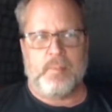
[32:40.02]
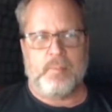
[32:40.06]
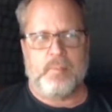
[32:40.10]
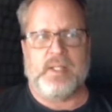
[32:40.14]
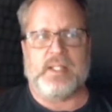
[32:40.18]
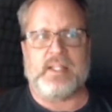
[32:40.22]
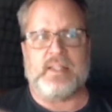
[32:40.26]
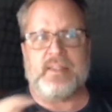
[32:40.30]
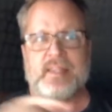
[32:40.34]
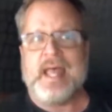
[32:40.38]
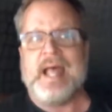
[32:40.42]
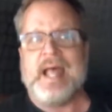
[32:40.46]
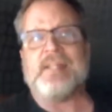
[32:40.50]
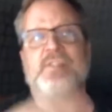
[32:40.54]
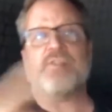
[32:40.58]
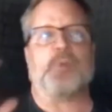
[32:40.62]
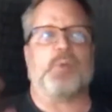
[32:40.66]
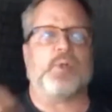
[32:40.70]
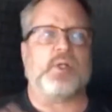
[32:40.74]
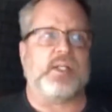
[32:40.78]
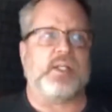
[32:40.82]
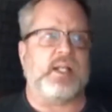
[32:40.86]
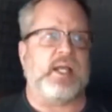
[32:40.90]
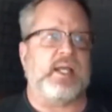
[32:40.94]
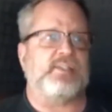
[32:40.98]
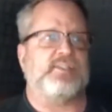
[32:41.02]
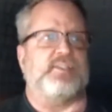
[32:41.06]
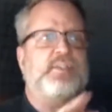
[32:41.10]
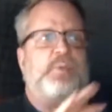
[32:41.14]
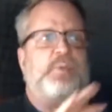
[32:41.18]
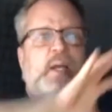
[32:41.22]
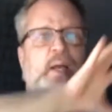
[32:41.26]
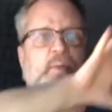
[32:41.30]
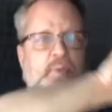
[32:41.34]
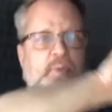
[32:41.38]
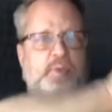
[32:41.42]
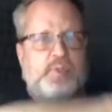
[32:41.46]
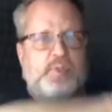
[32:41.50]
But that's organized
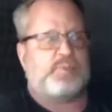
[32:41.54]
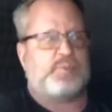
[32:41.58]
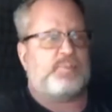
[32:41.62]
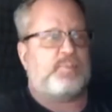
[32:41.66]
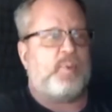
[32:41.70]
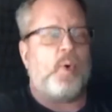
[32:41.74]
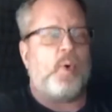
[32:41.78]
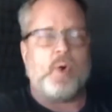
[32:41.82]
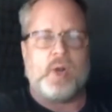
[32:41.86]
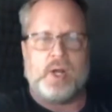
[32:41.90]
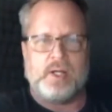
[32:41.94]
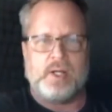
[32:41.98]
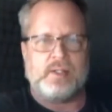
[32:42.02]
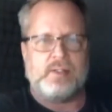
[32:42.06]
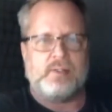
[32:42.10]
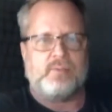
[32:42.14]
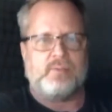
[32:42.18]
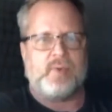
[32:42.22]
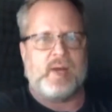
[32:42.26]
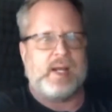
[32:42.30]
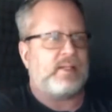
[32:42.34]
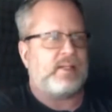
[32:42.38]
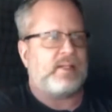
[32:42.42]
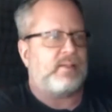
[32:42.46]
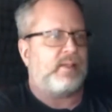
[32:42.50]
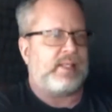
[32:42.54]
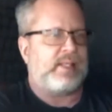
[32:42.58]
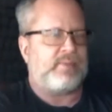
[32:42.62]
around the sport, right?